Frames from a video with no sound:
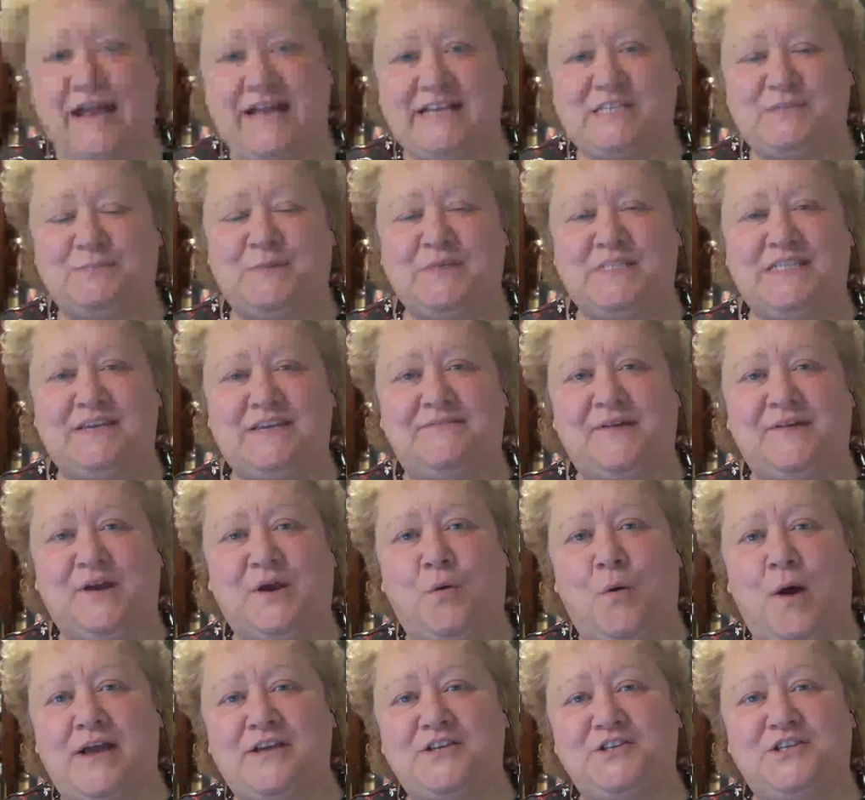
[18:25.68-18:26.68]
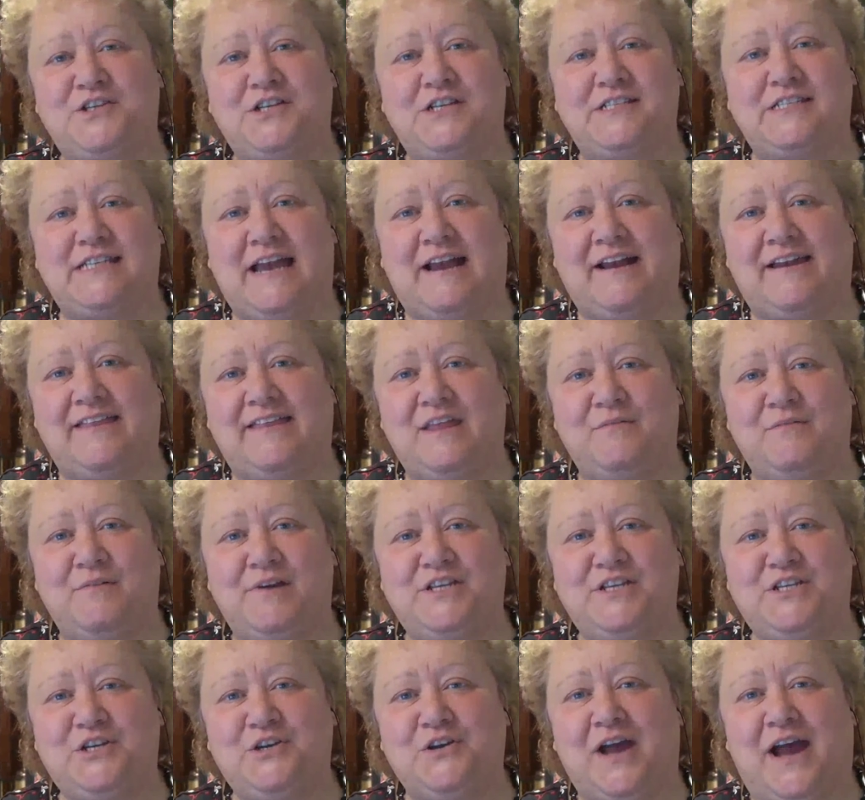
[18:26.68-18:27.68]
specific questions, how can they
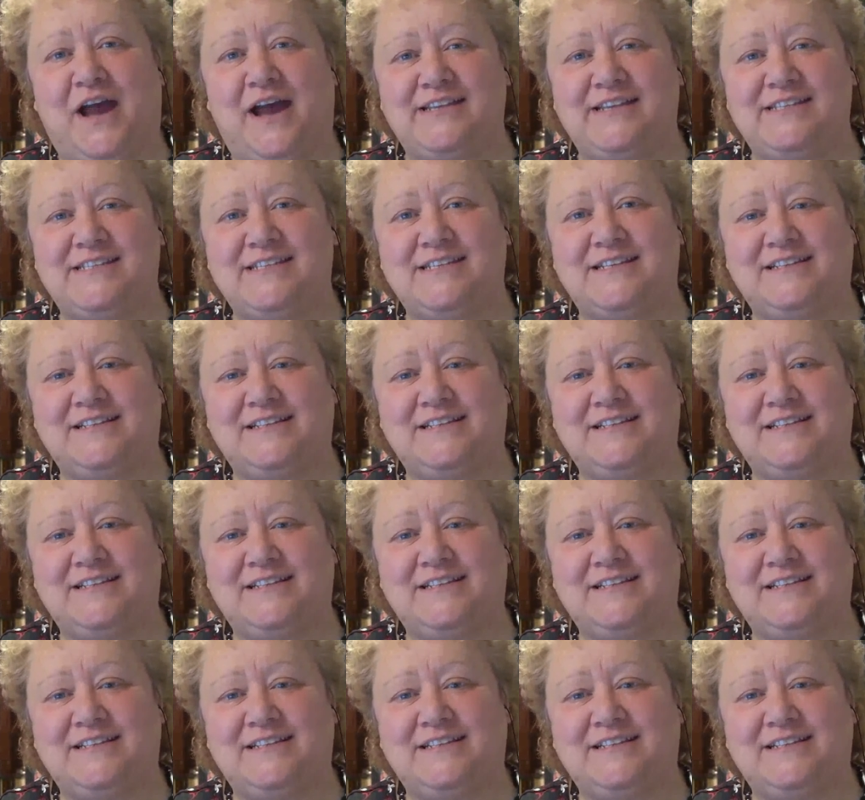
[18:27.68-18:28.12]
reach you guys?